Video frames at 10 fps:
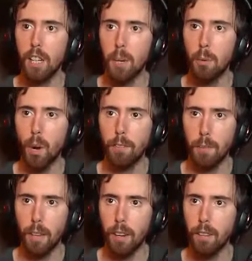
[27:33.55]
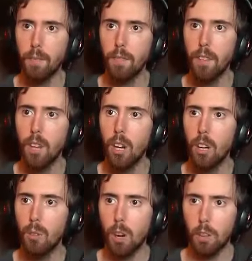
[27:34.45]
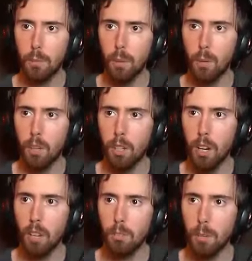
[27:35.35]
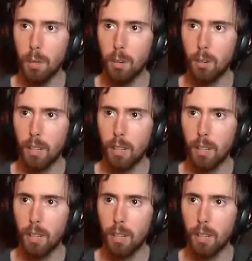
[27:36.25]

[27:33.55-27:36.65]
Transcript: come away from there. Rothmir, watch out. Somebody might try to